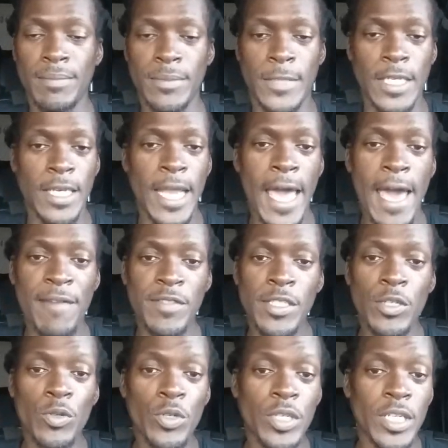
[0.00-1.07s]
didn't have
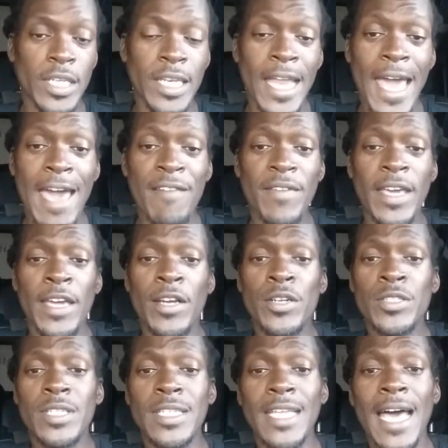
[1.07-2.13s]
children, didn't have
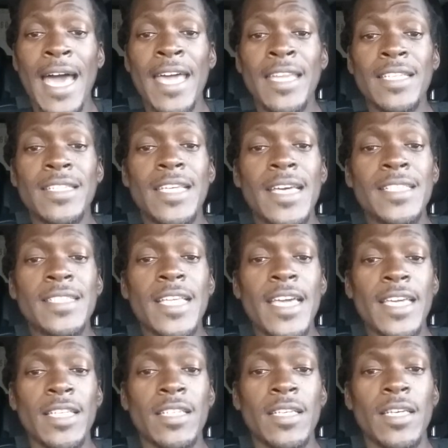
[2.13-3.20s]
heirs, and died
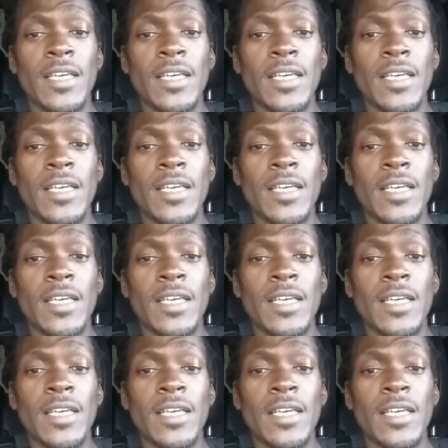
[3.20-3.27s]
intestate.